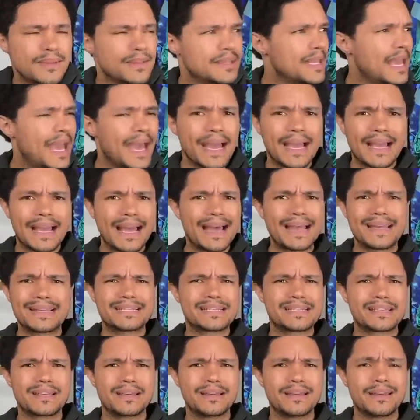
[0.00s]
Yeah,
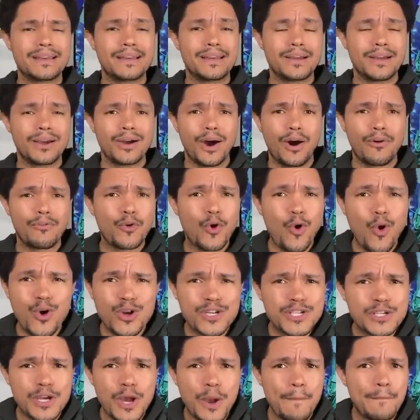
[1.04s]
guys, of
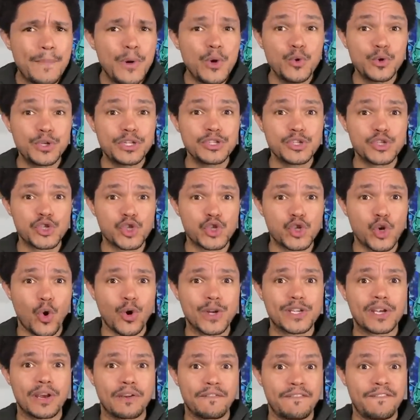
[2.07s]
course, Putin's
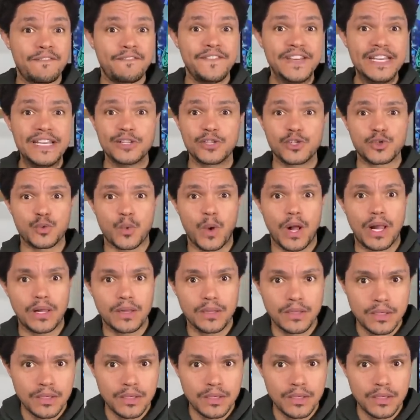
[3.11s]
daughter feels well.